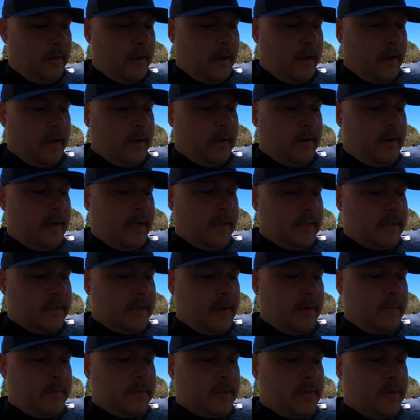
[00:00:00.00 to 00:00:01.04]
Next
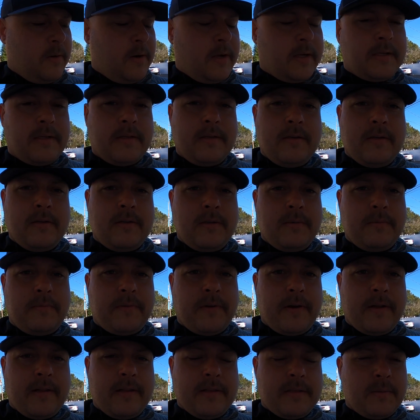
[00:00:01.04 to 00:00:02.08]
item is going out to a YouTube
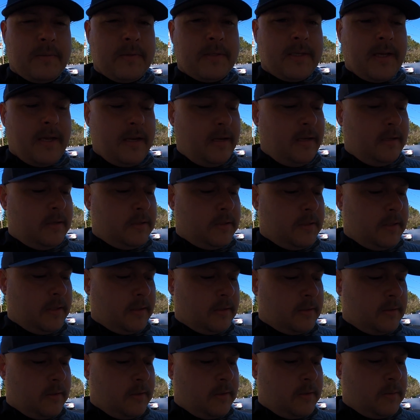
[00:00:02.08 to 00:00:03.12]
friend. This one's kind of
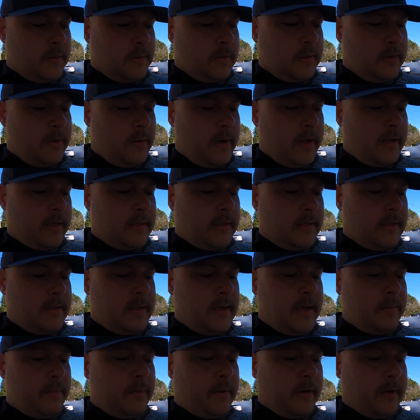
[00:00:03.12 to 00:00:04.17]
interesting. So this one's going out to
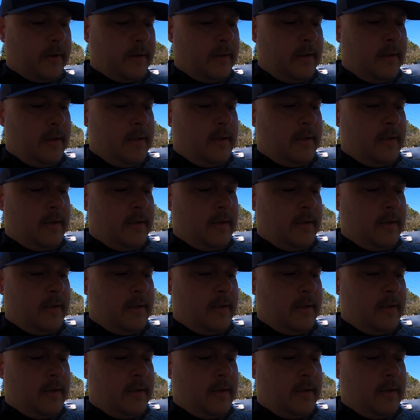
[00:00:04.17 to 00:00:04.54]
Deborah.